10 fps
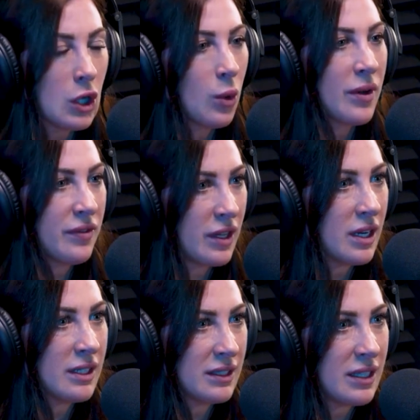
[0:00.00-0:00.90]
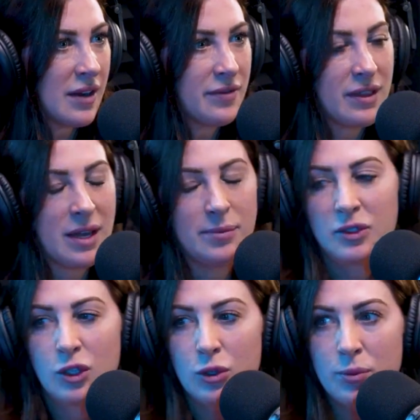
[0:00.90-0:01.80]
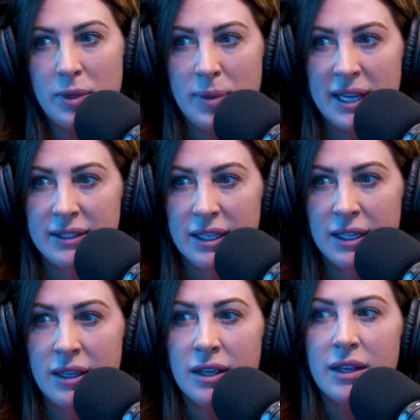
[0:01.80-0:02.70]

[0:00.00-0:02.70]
So if it's time for them to be painted.